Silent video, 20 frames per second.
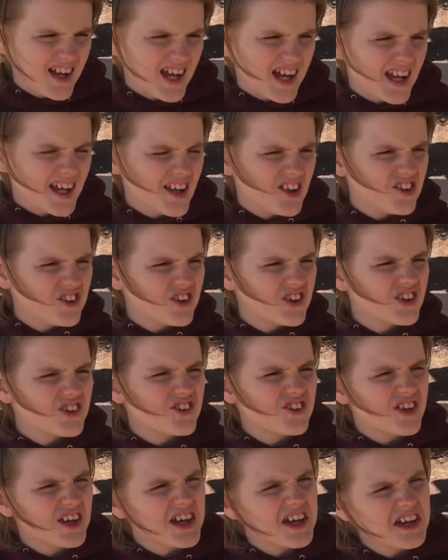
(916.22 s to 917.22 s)
I guess you could
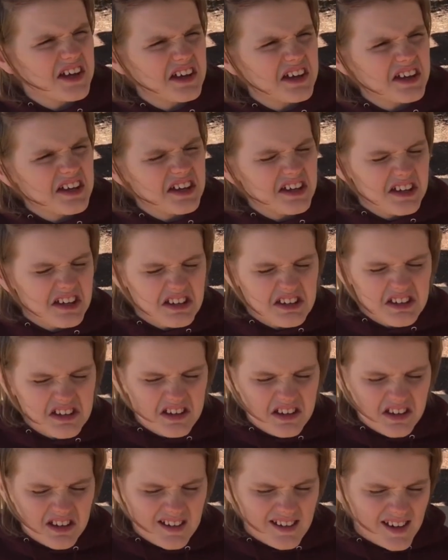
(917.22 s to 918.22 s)
say
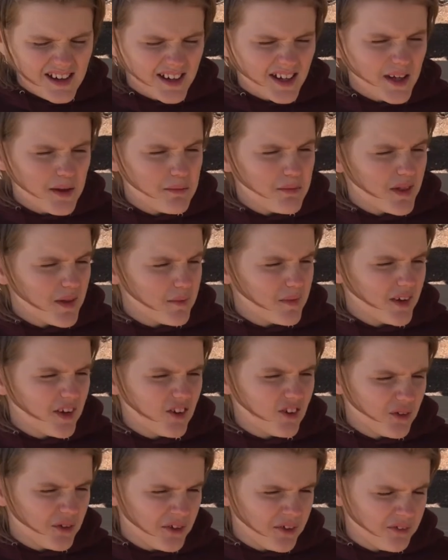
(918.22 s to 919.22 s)
I keep them in a
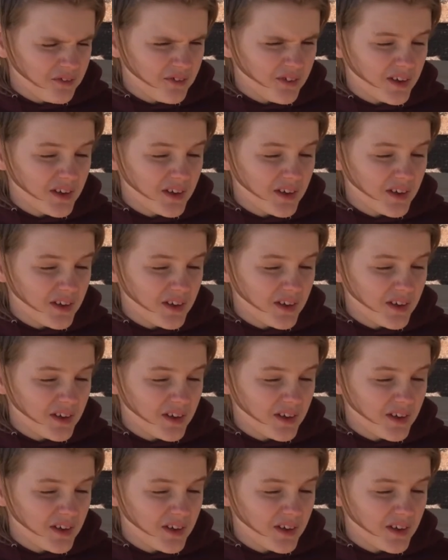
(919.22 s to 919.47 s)
sort of